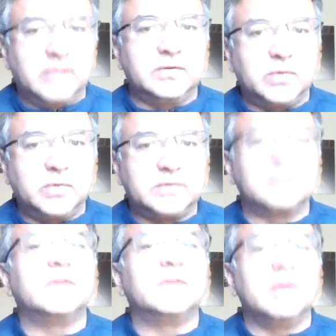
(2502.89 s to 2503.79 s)
This question
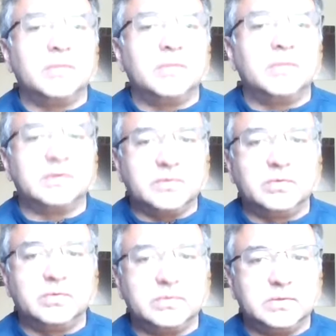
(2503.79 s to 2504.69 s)
is of the utmost
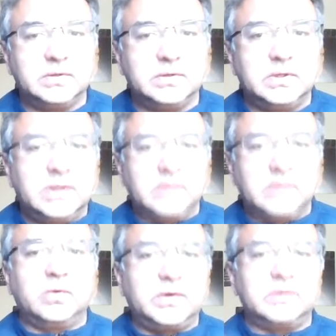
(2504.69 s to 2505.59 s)
concern to it.
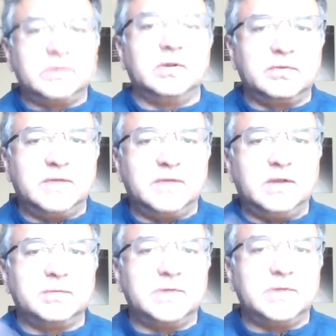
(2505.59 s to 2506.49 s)
The question, the
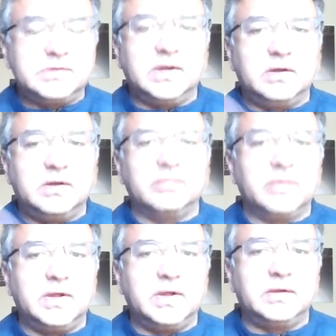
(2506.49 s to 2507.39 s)
understanding, the potentiality
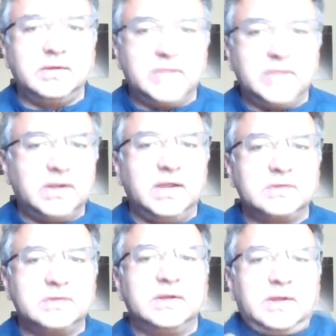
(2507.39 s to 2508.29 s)
for that to even
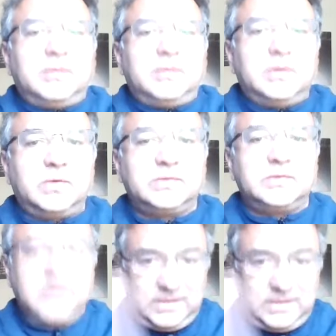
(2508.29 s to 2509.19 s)
engage and inhabit the
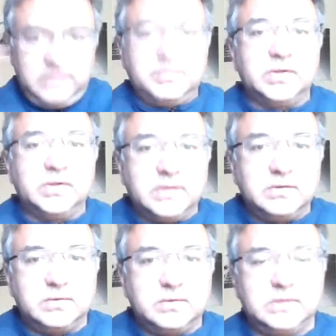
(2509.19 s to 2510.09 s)
question is built into it.